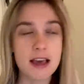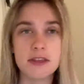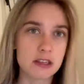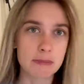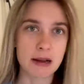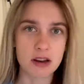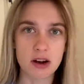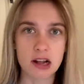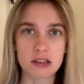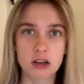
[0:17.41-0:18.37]
This Man
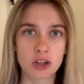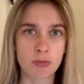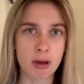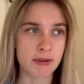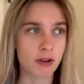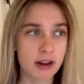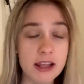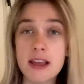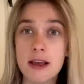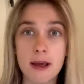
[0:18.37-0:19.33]
United target might be going
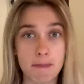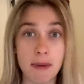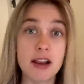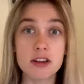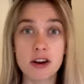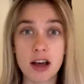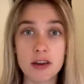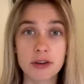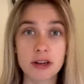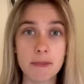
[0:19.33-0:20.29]
here. Man United
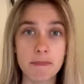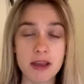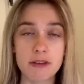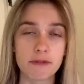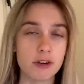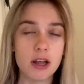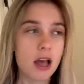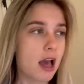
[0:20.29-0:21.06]
looking at Pickford.